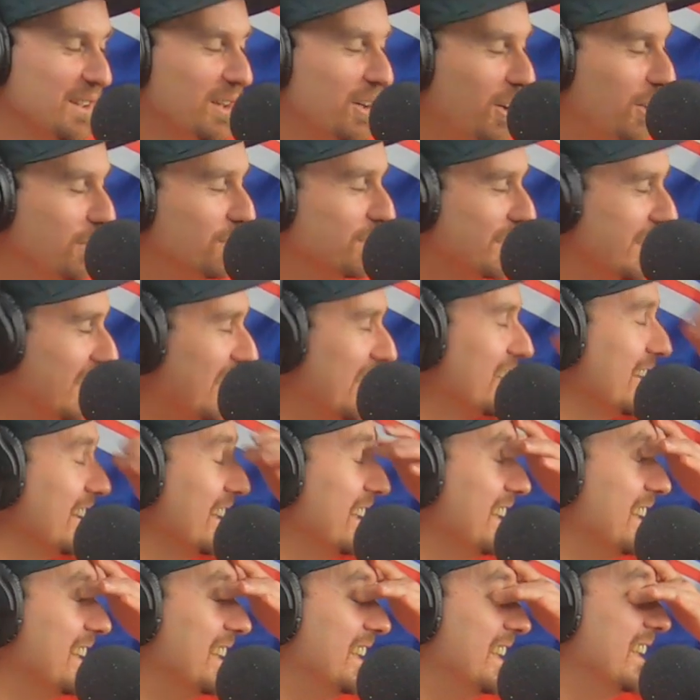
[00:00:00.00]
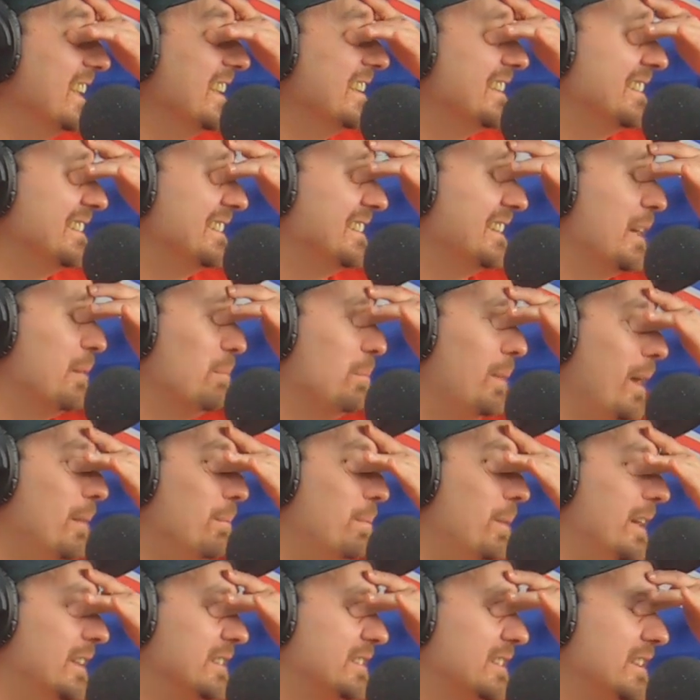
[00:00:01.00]
Hopefully, Huntly, uh, that
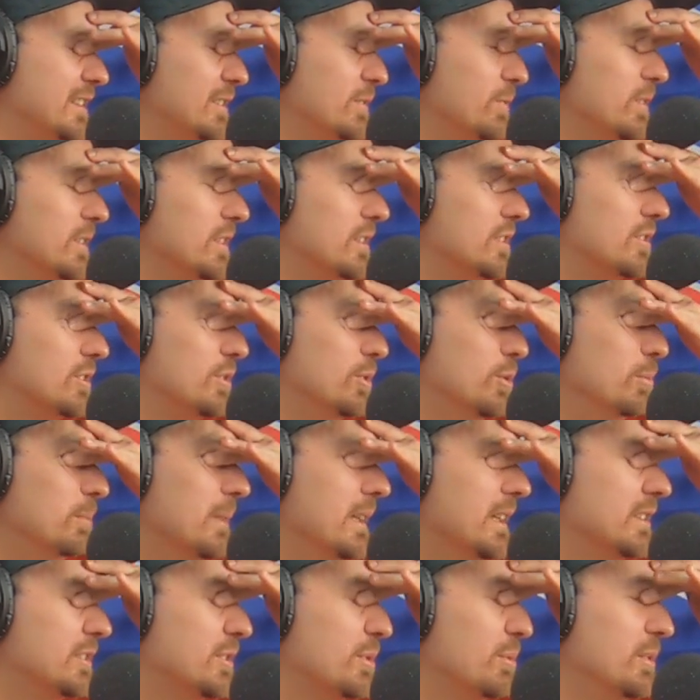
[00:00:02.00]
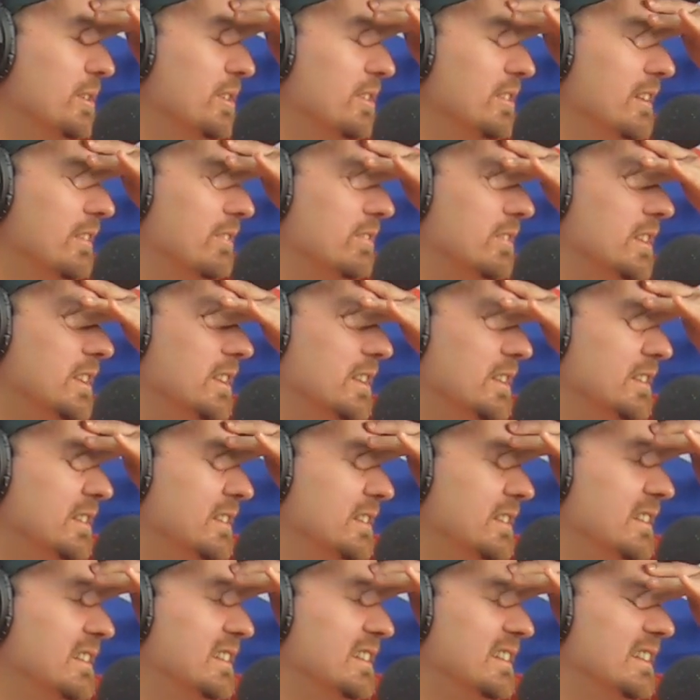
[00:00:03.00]
bypass gets finished soon, man, so we don't have to.
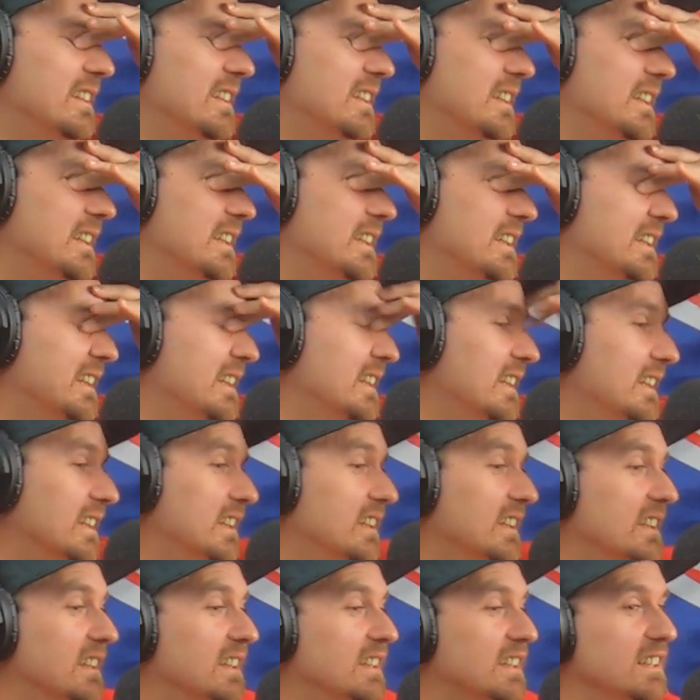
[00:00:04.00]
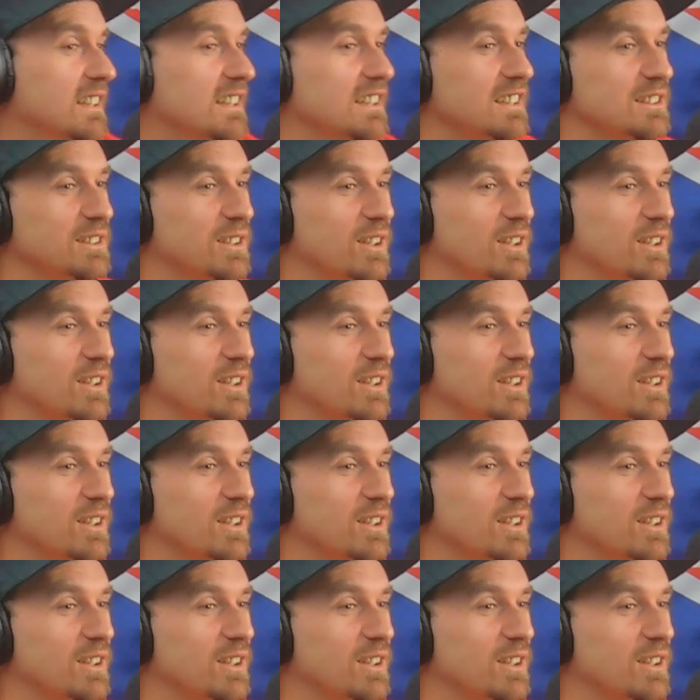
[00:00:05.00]
Yo, no, it was